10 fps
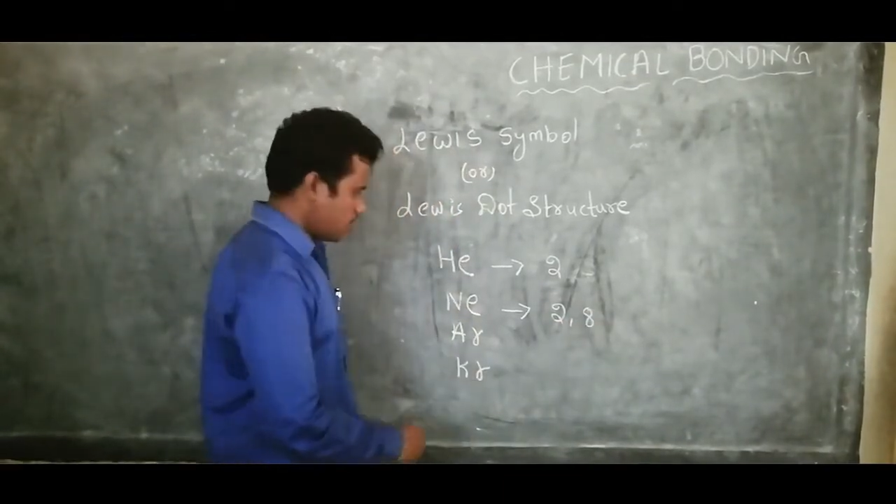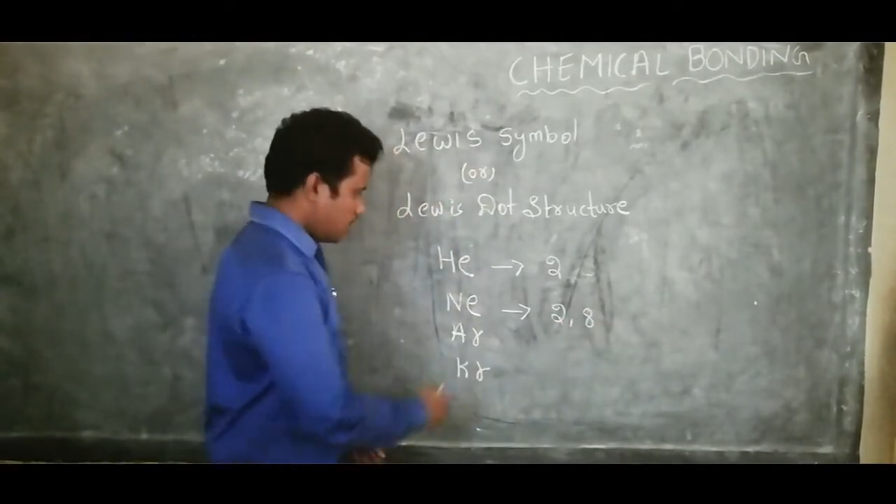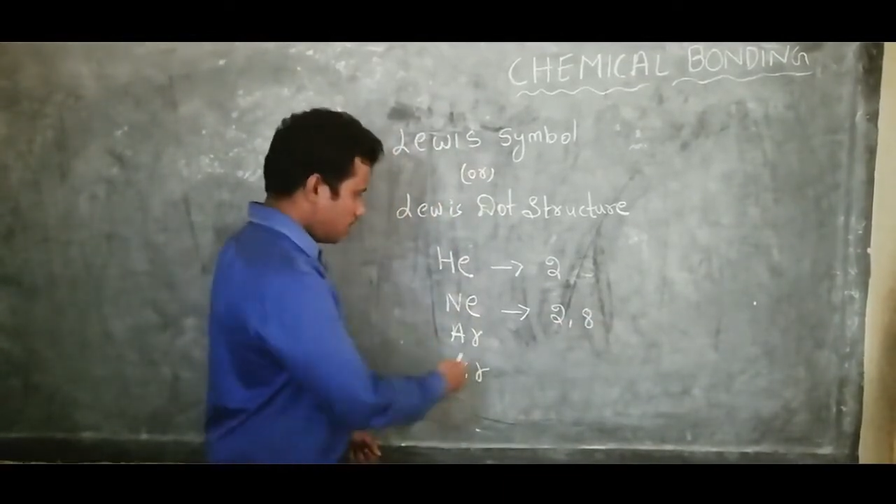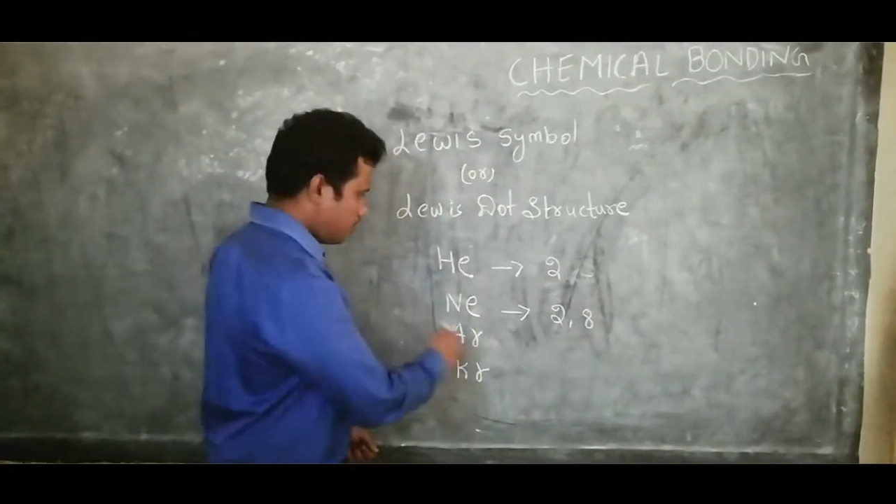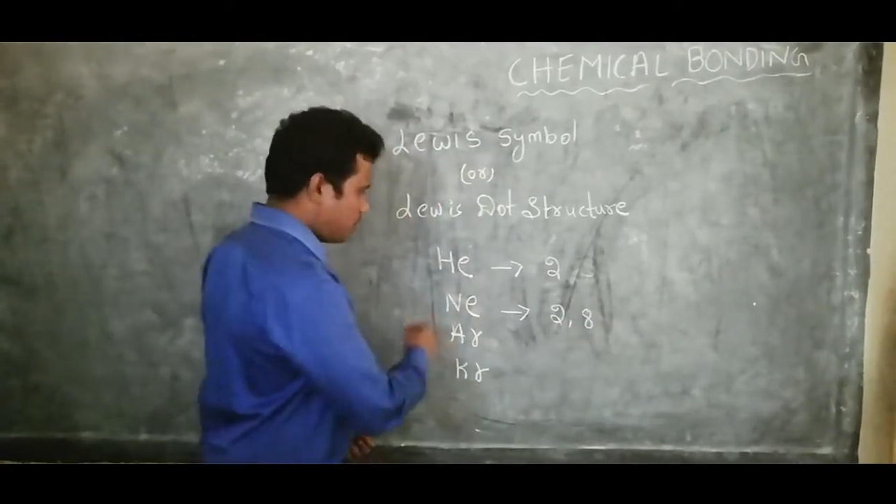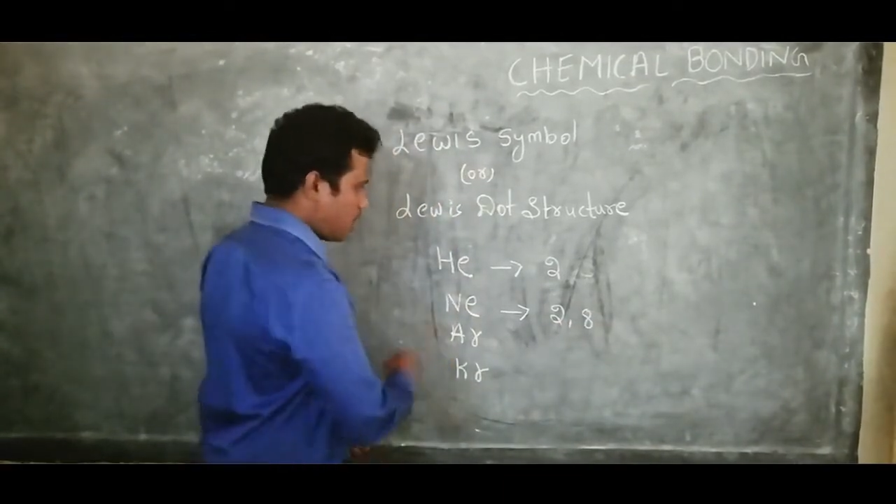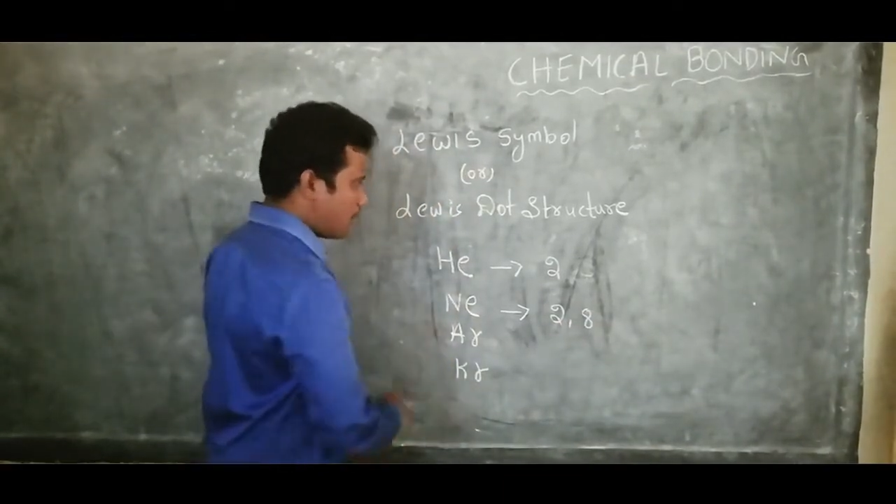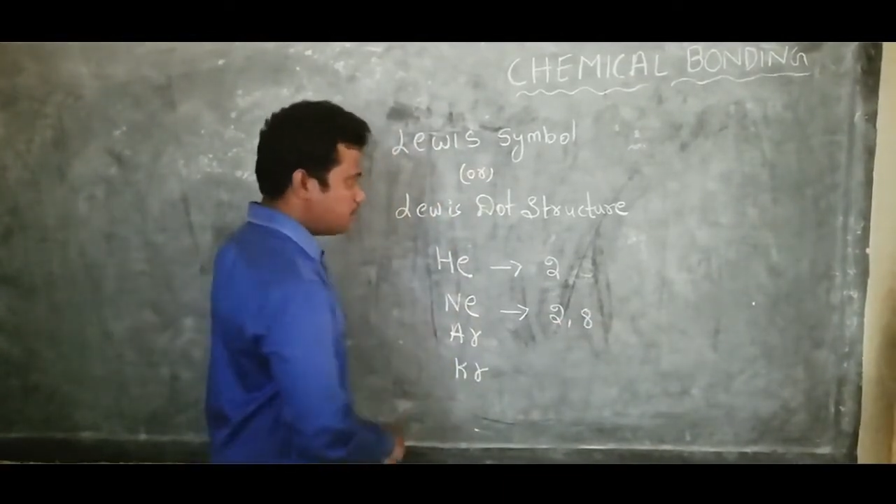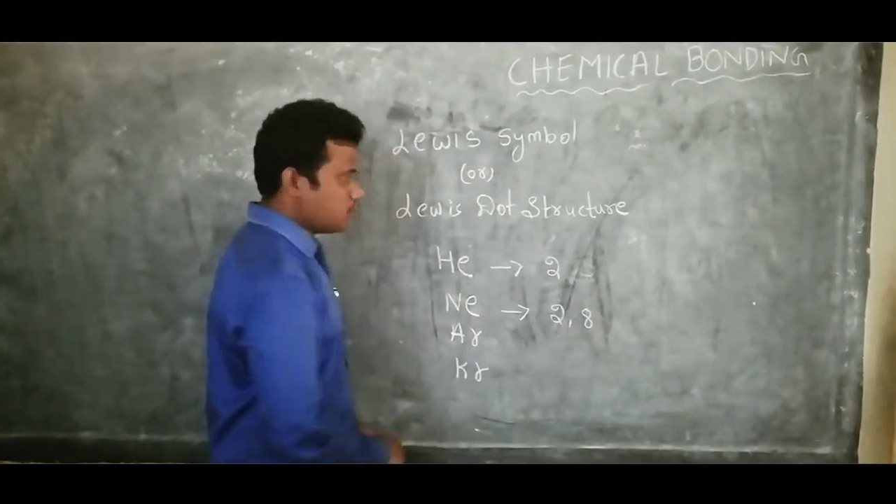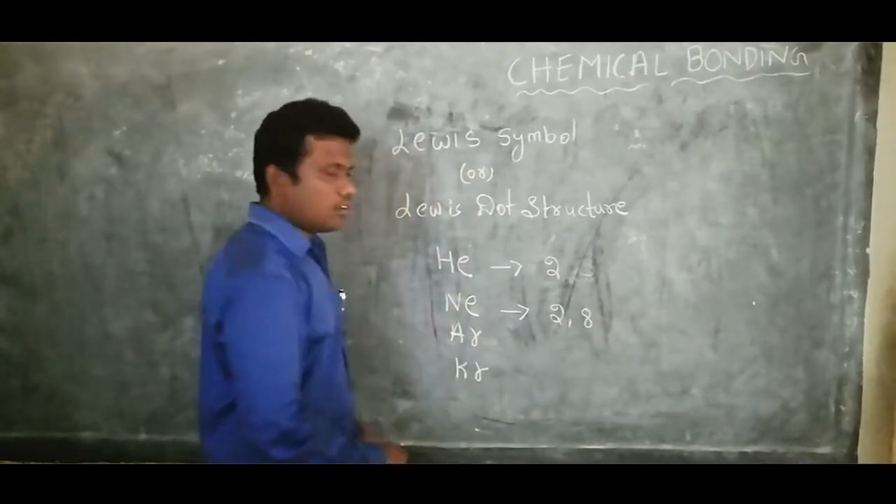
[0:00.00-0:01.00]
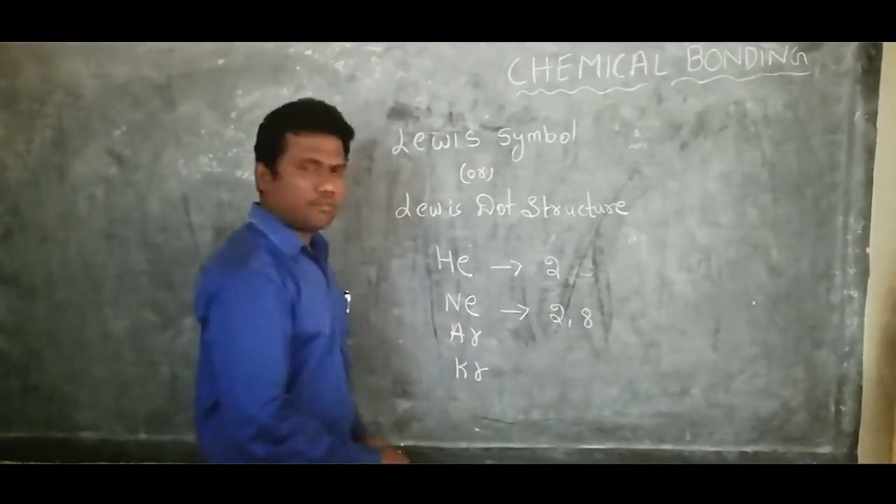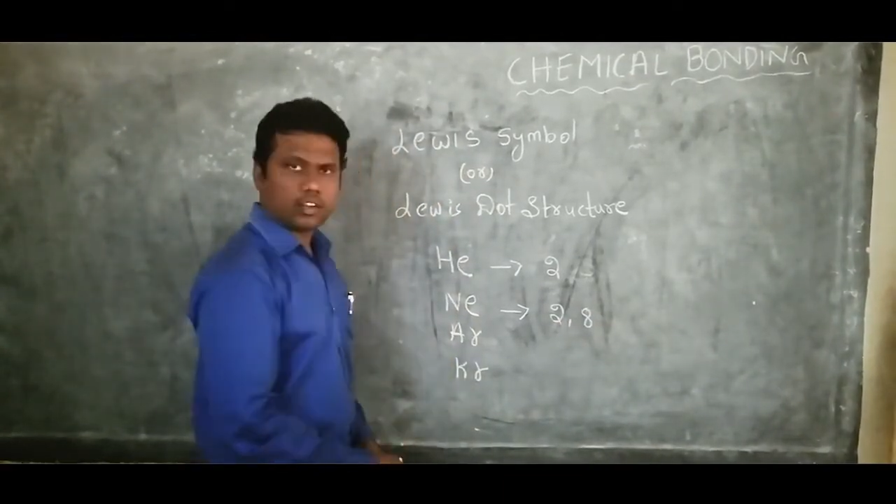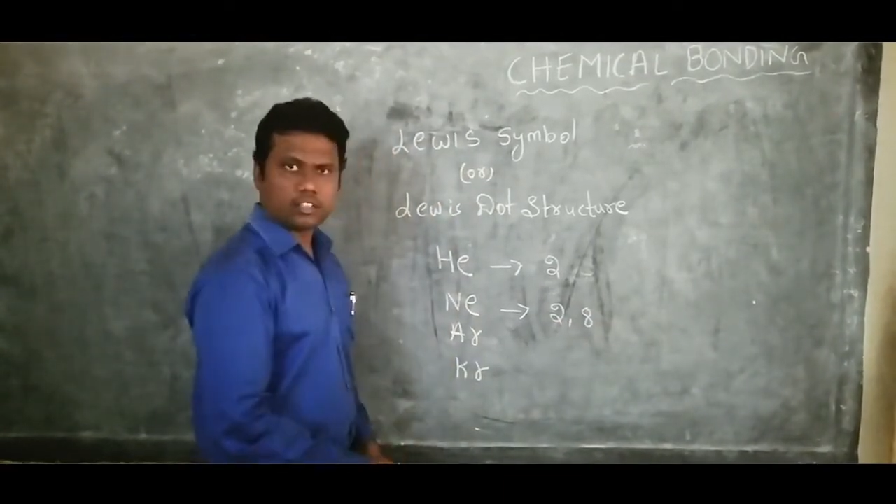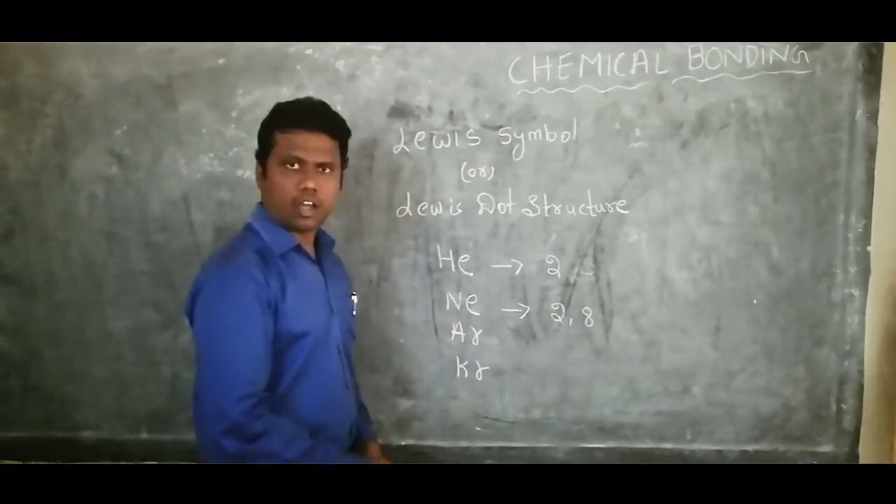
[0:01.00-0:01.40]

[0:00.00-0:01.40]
if we observe for the